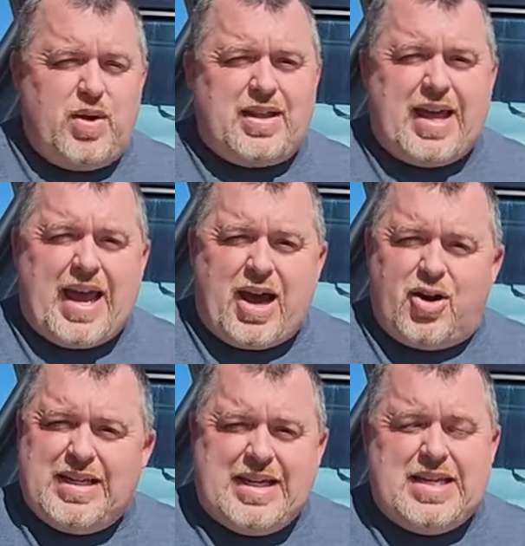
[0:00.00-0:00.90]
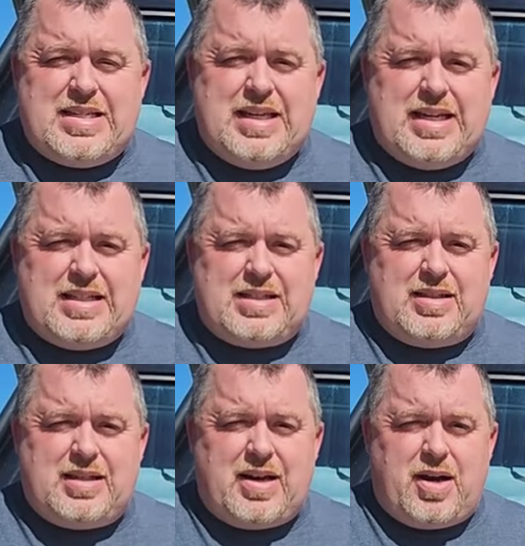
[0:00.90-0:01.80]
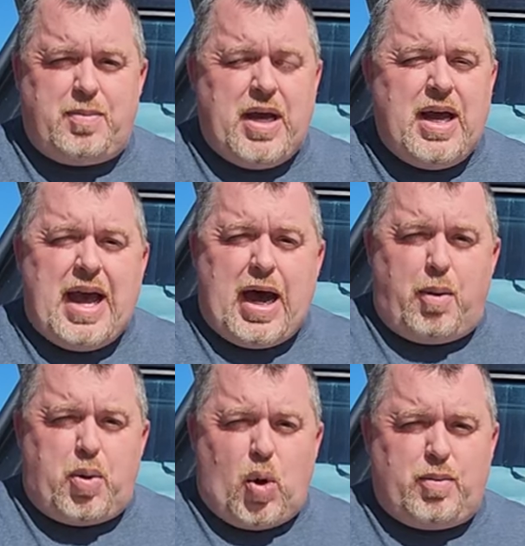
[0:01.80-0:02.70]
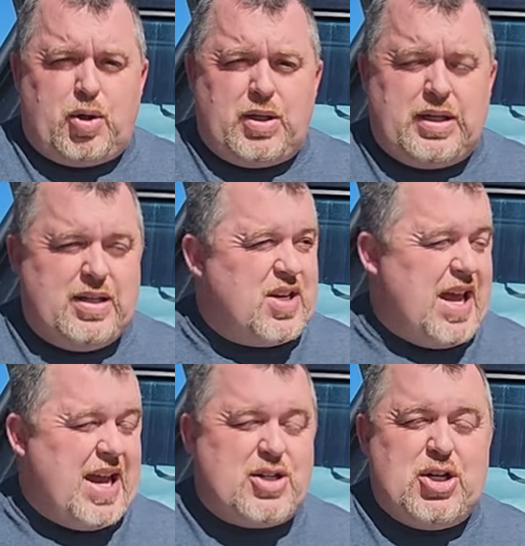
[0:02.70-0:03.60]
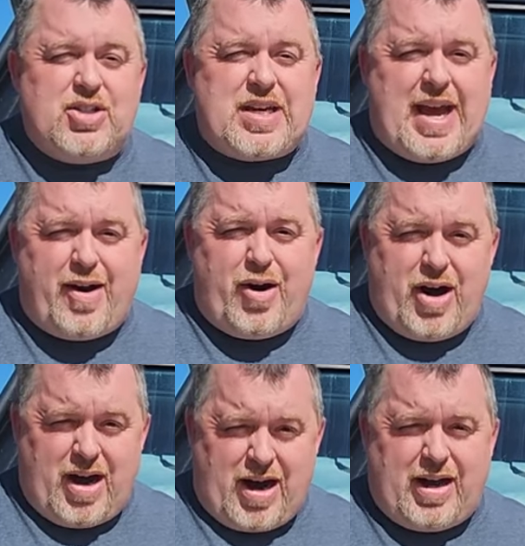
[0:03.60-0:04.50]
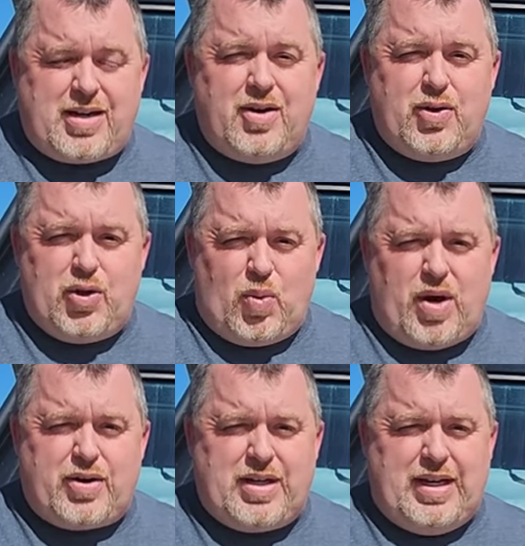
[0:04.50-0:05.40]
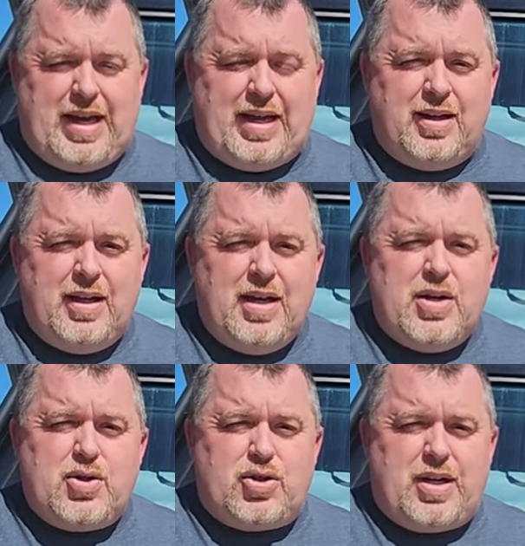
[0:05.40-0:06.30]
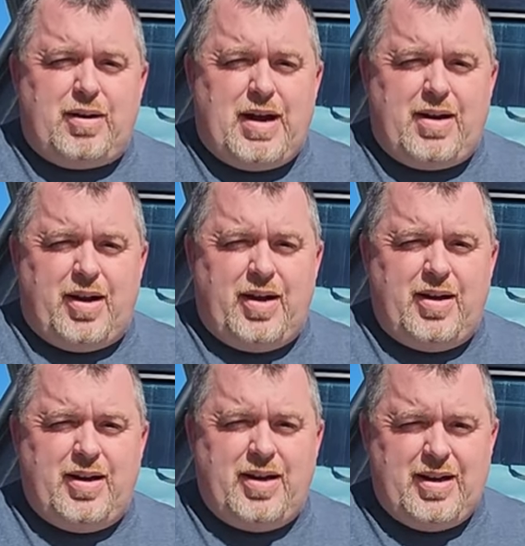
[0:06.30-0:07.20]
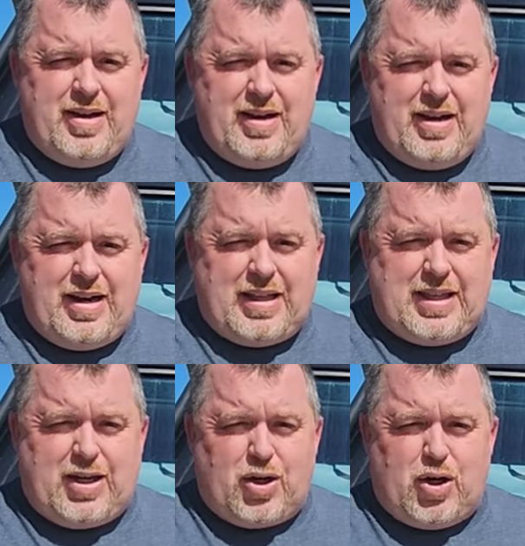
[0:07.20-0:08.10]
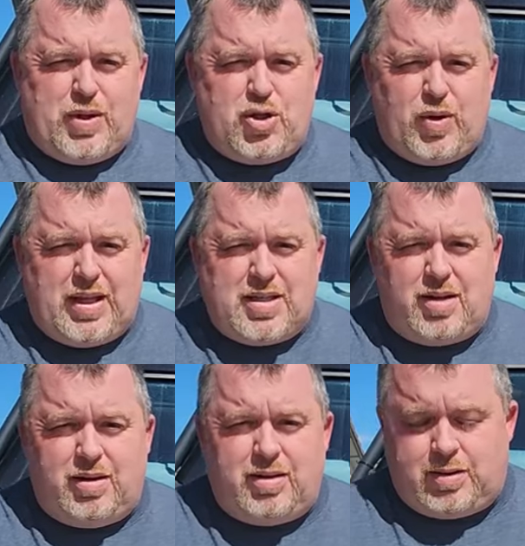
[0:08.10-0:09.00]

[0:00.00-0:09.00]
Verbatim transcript: with how easy it is to set up, how portable it is, and just how hot the water can get. So stick around. I think you're going to enjoy this.